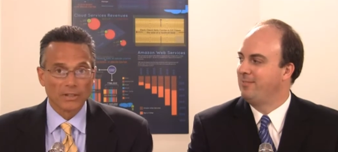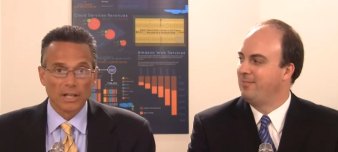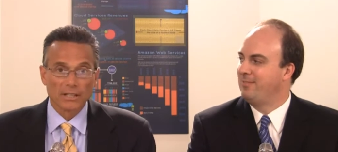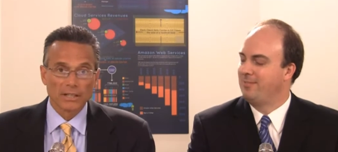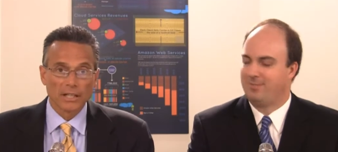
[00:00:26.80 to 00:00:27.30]

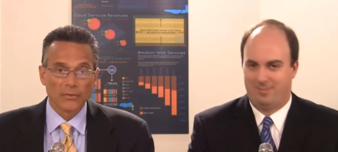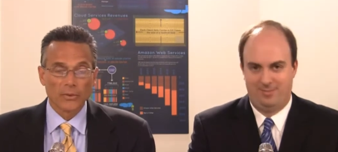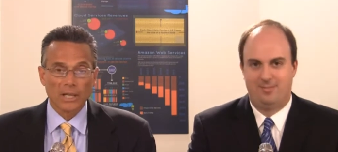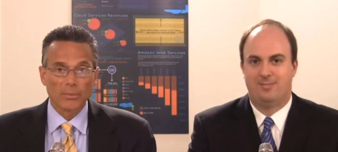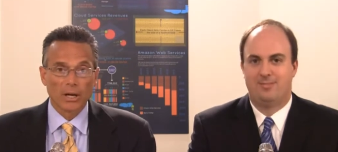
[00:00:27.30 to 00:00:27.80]
Speaker 1: Vellante
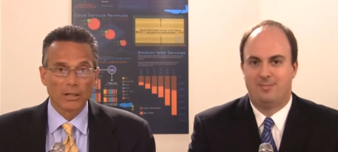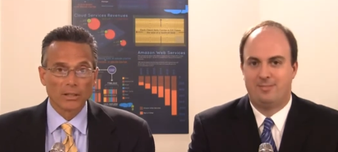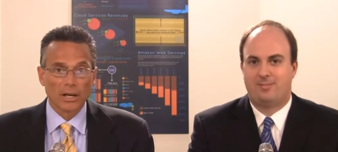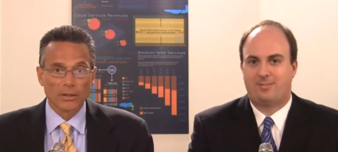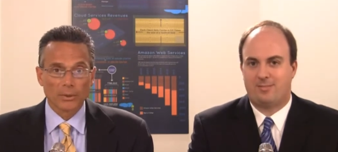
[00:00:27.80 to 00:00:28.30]
of
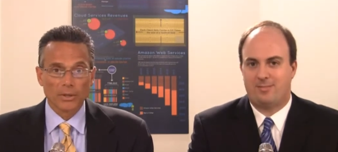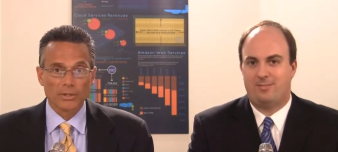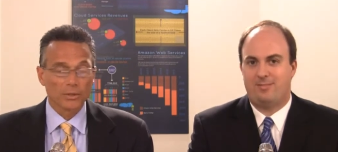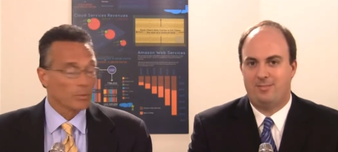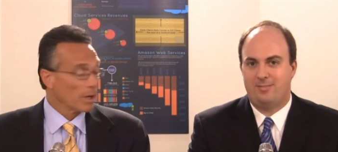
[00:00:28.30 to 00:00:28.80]

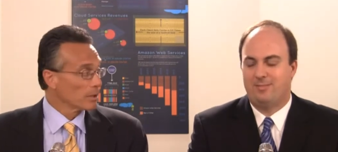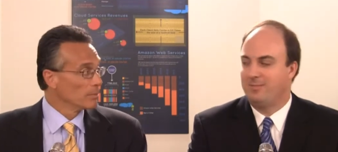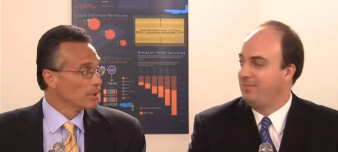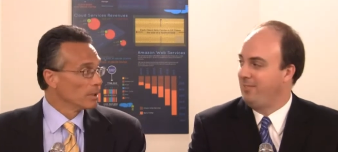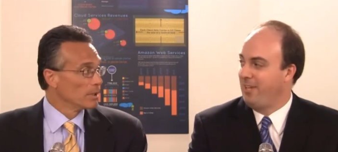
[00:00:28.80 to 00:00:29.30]
wikibon.org. Stu,
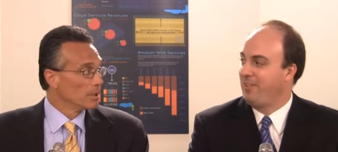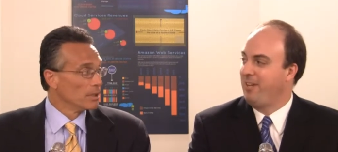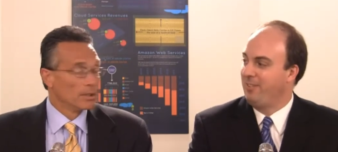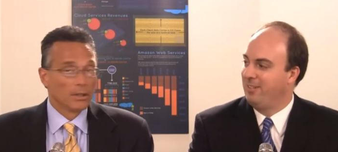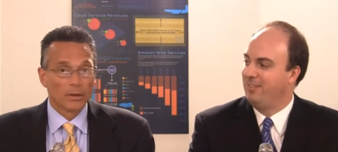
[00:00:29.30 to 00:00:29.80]
welcome. Thanks,
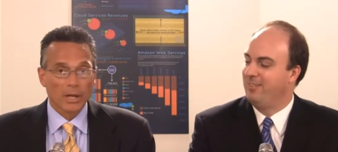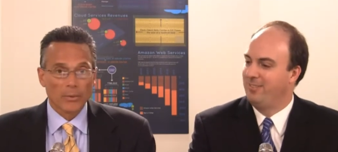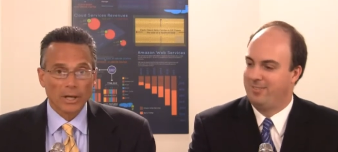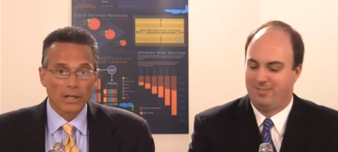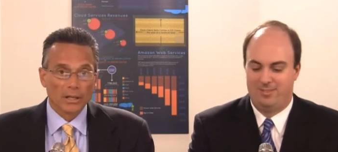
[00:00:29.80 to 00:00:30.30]
Dave.
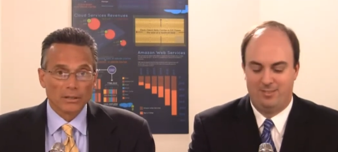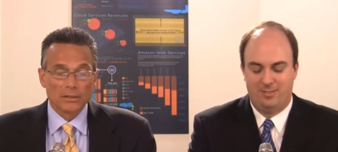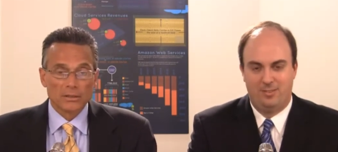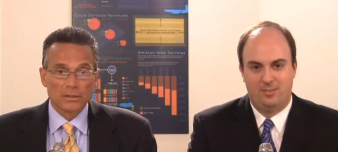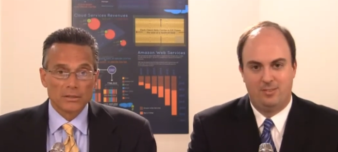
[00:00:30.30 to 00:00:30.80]
Okay, we're going to
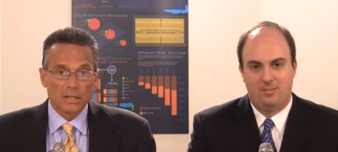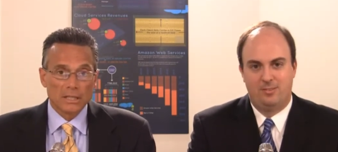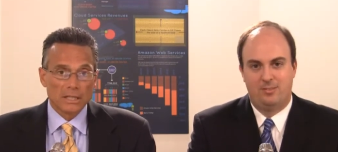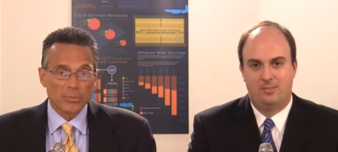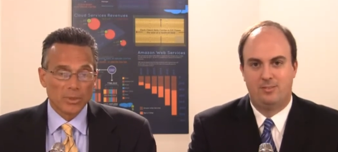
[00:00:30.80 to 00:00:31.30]

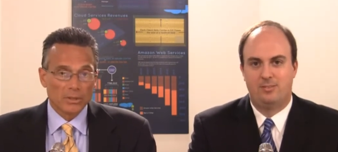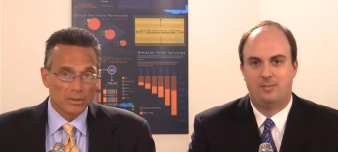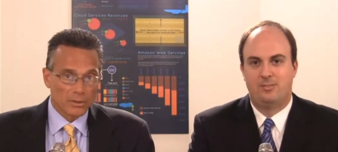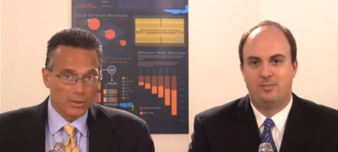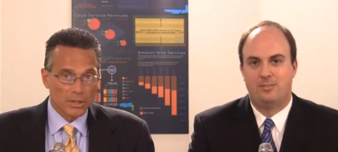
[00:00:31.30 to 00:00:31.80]
dig deep into